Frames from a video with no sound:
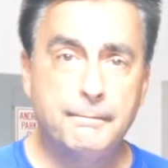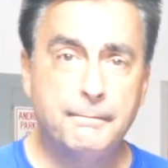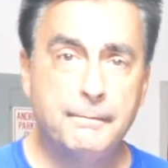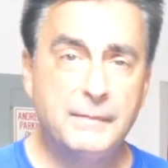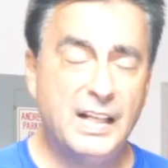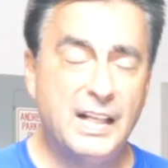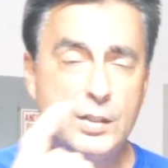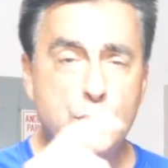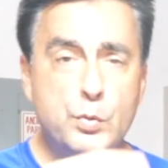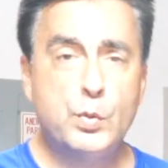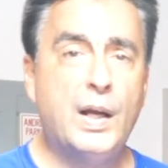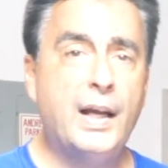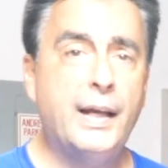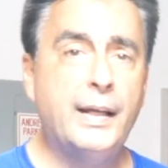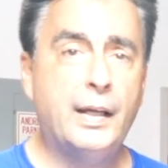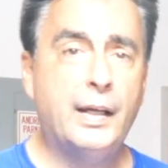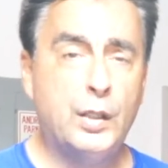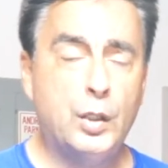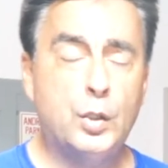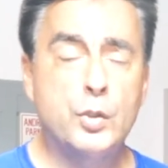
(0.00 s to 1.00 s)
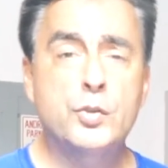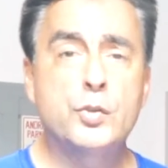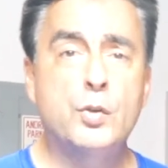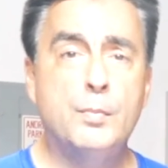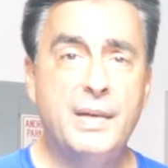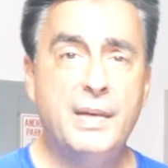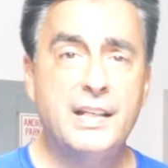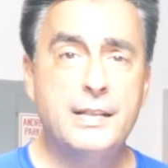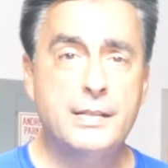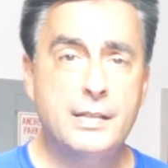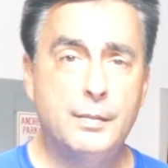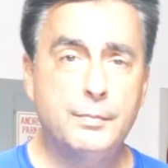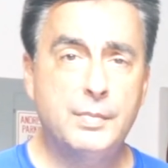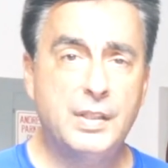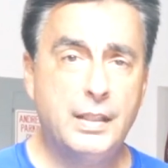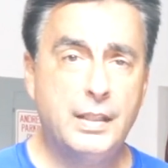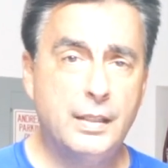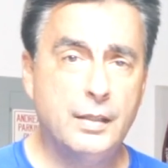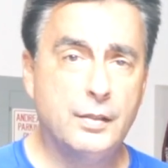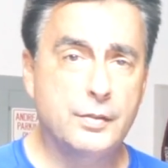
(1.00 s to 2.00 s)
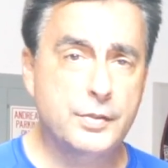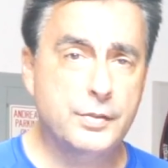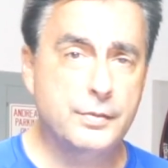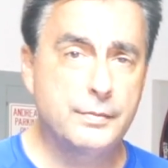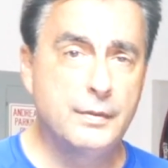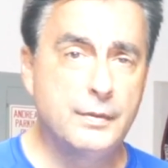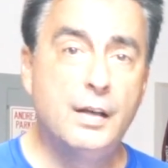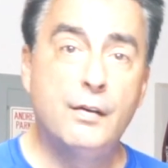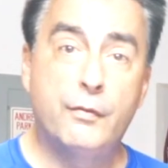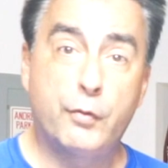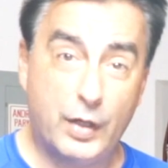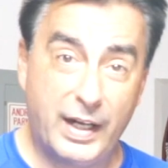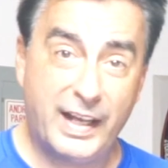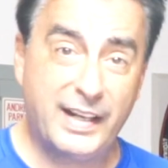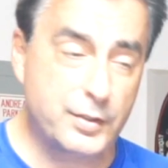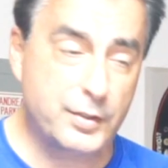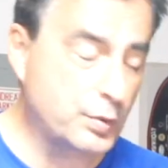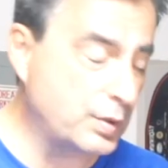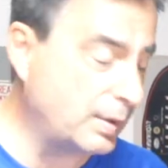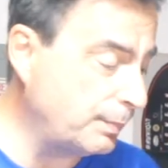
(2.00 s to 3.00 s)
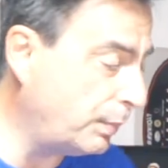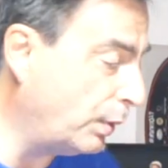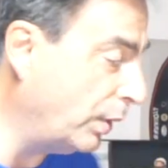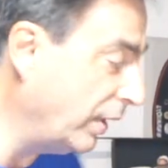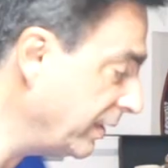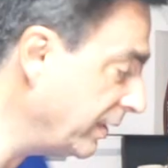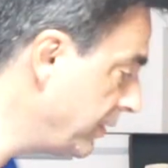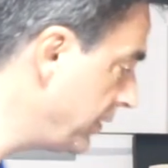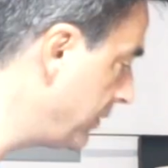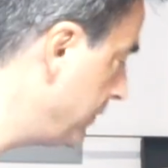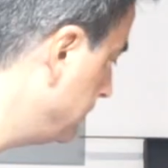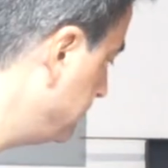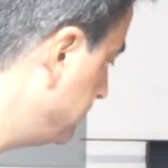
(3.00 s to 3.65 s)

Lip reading: That's why I also make something else for extra points.